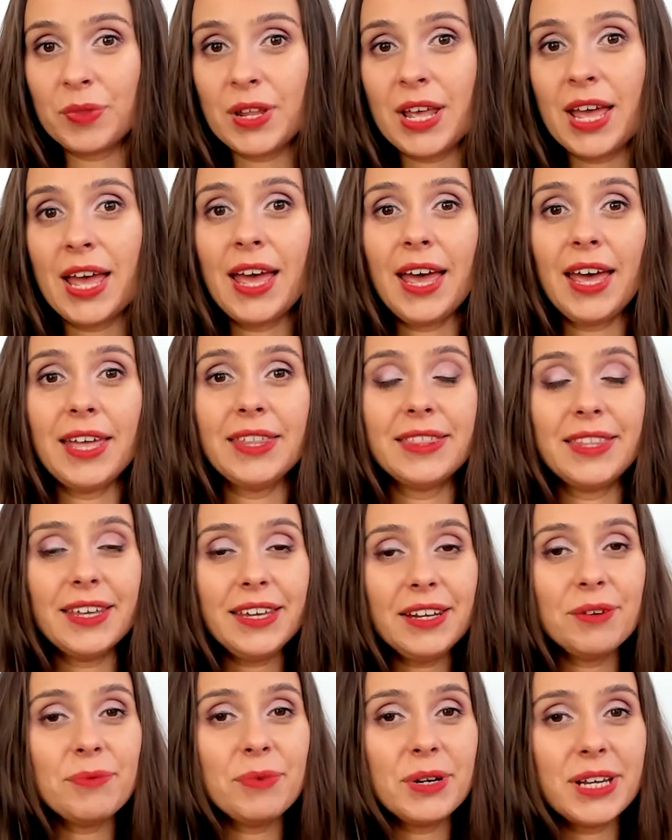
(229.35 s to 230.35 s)
And then we
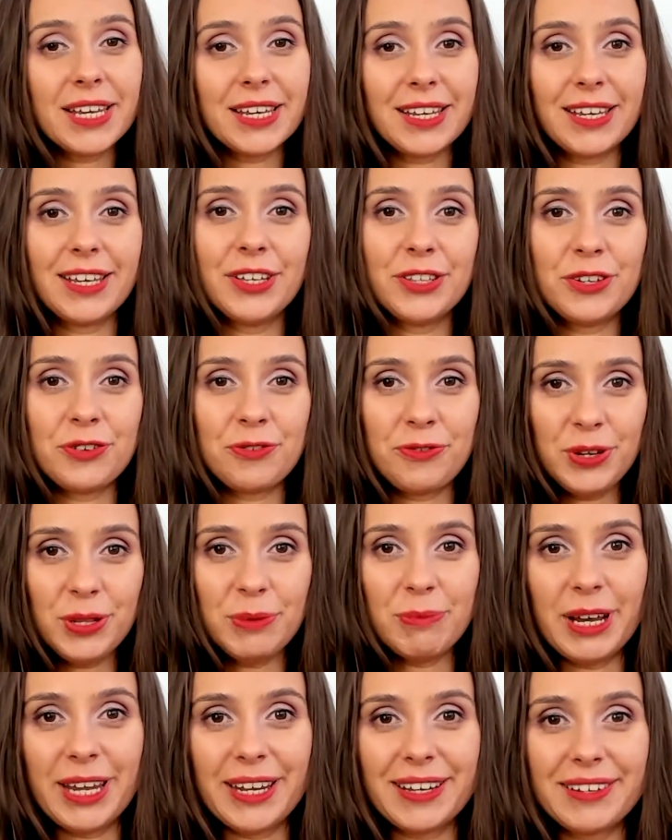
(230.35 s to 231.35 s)
can gather
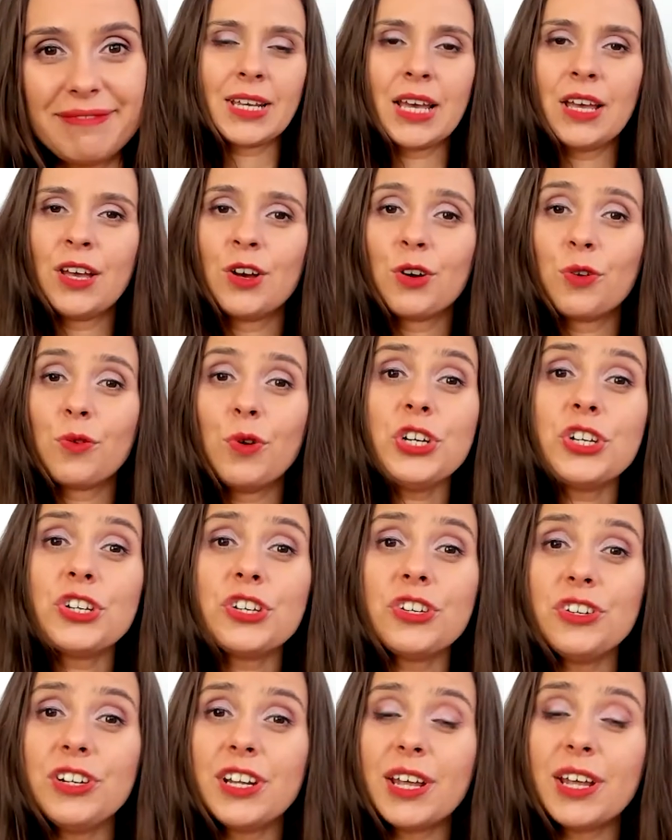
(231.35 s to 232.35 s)
feedback. Question
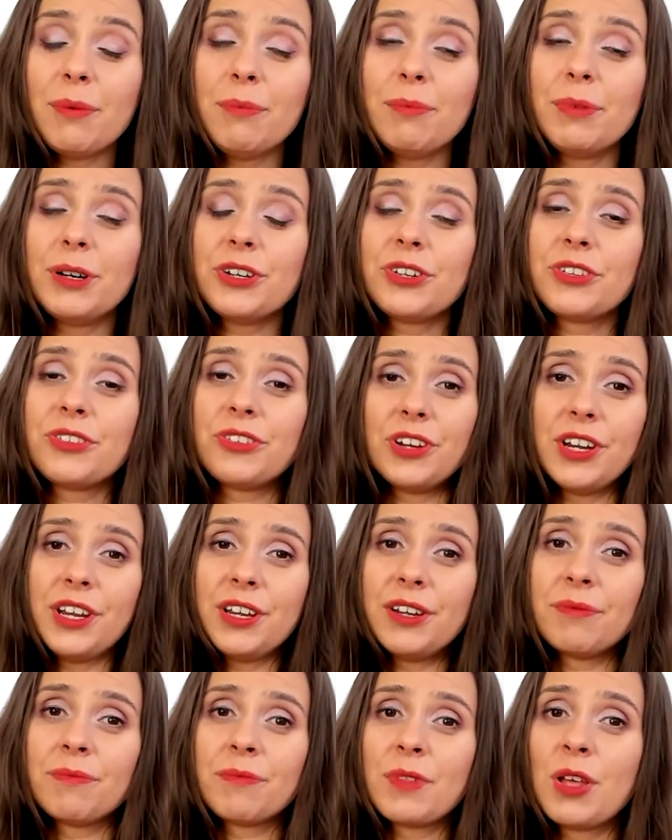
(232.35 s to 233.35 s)
number 3.
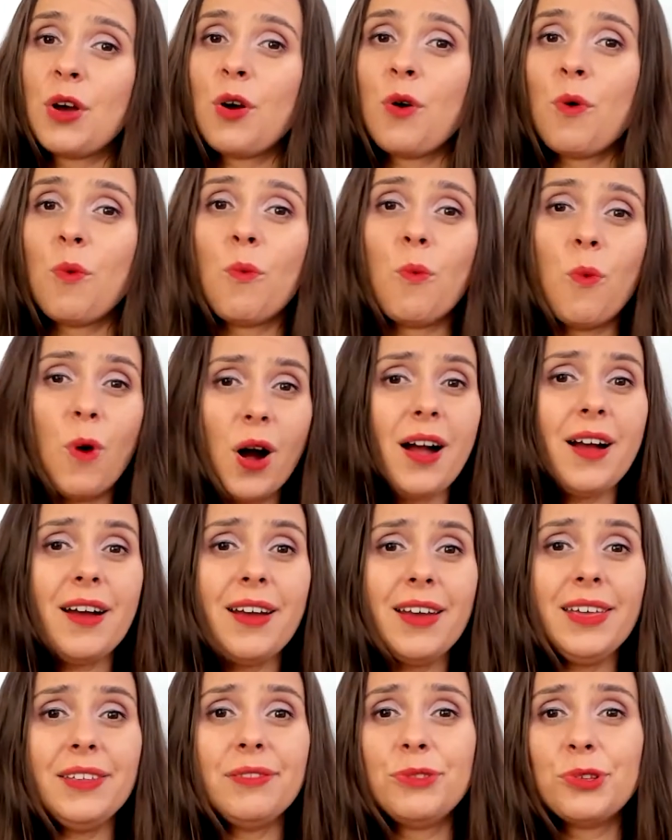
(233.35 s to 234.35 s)
Why
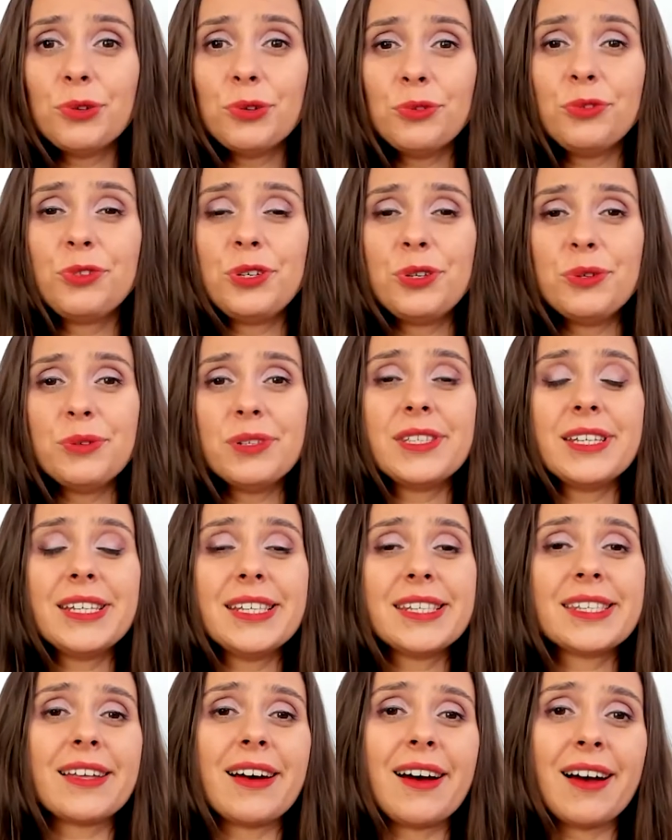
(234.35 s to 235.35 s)
don't use this
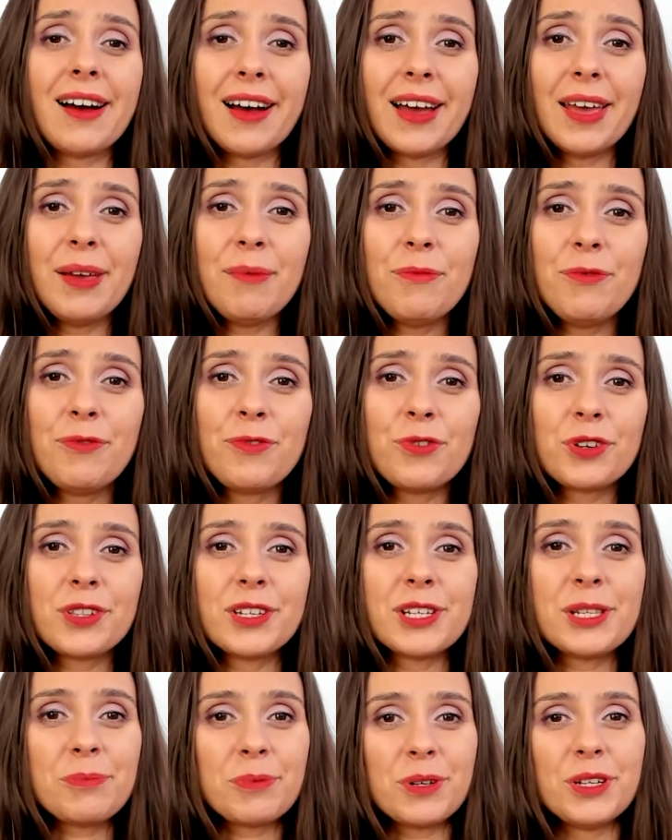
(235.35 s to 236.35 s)
time for the
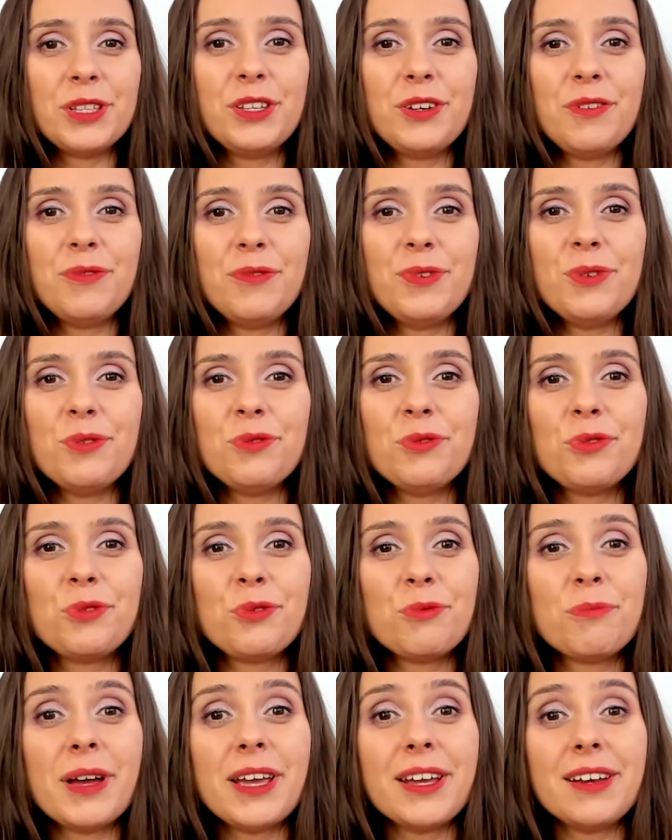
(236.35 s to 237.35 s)
sprint review to
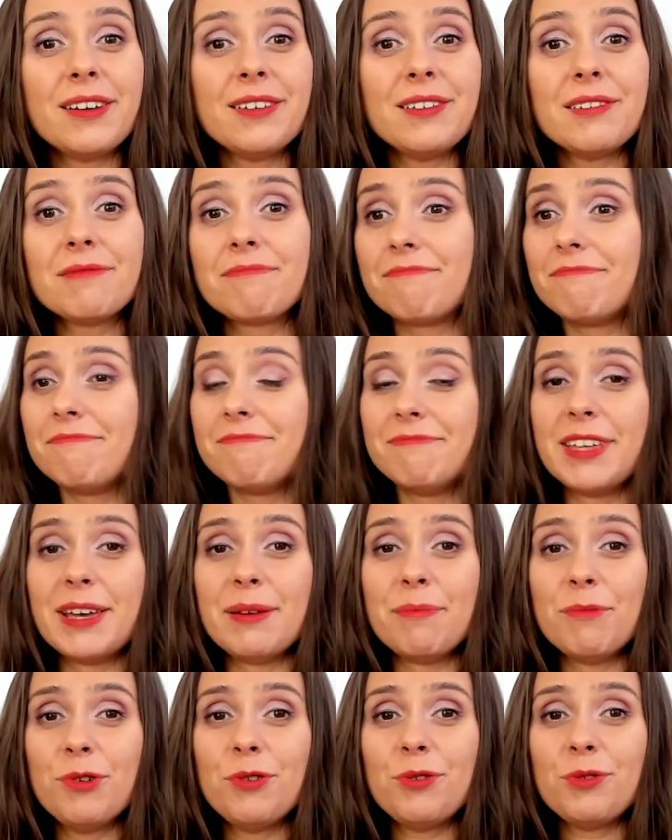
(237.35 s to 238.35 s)
make a
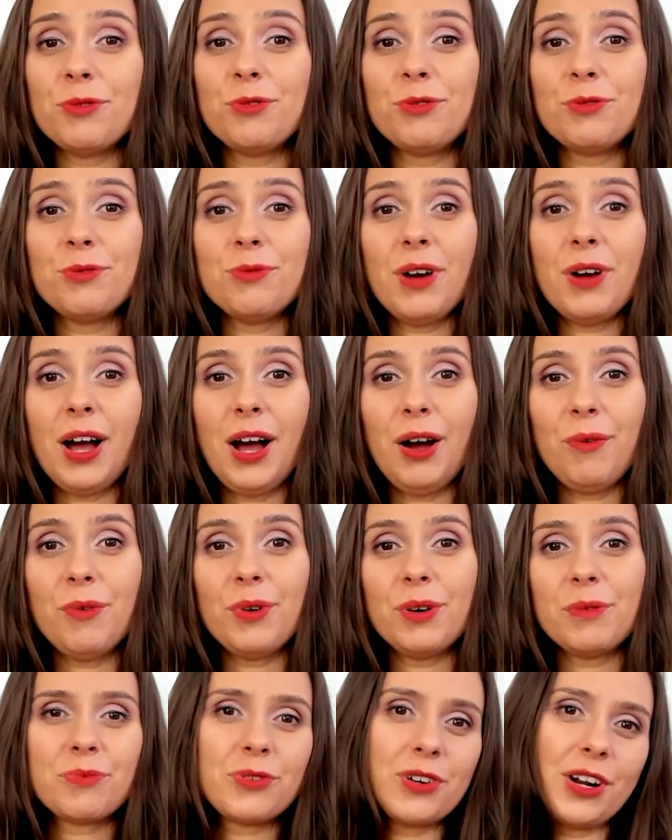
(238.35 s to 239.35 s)
demo to our
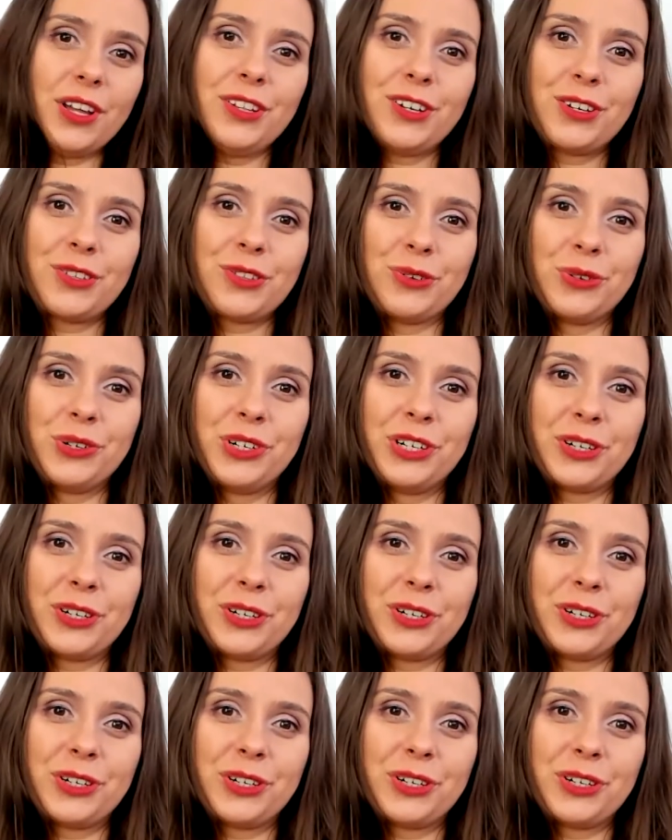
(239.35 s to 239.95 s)
product owner?